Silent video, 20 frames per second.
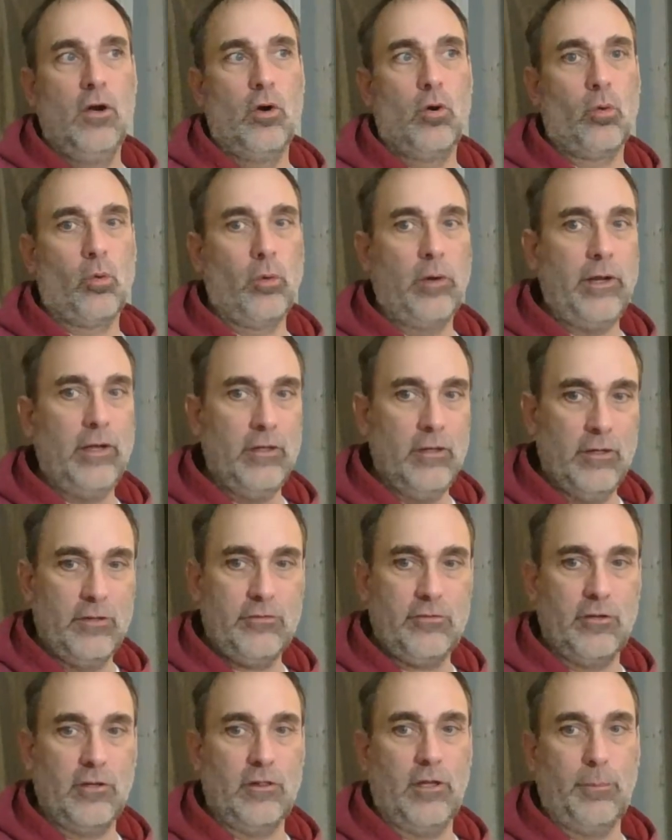
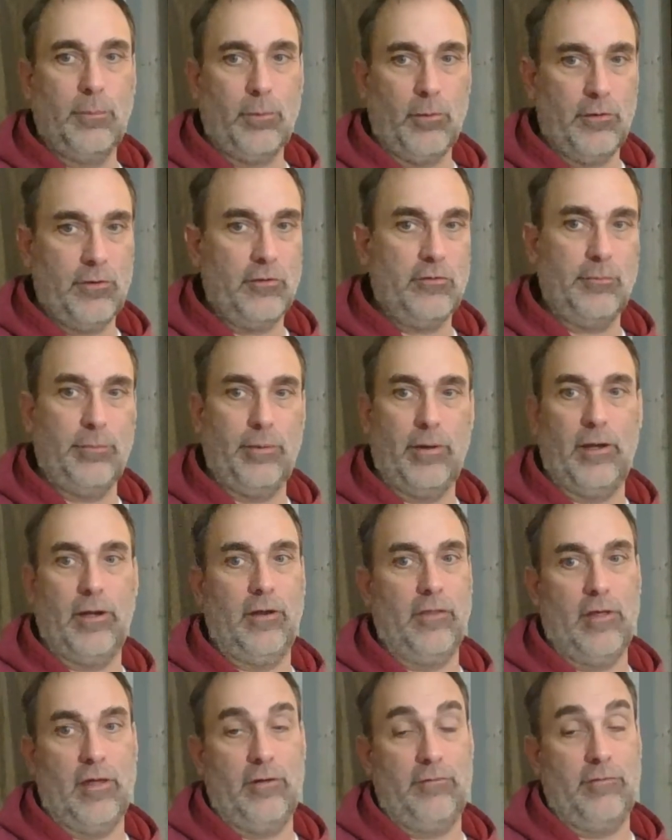realistically participated
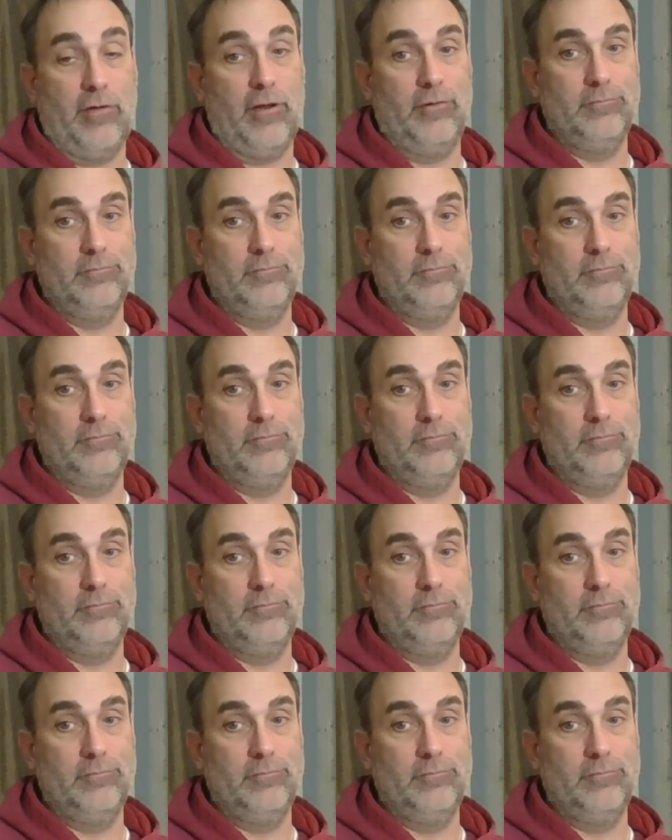in that event.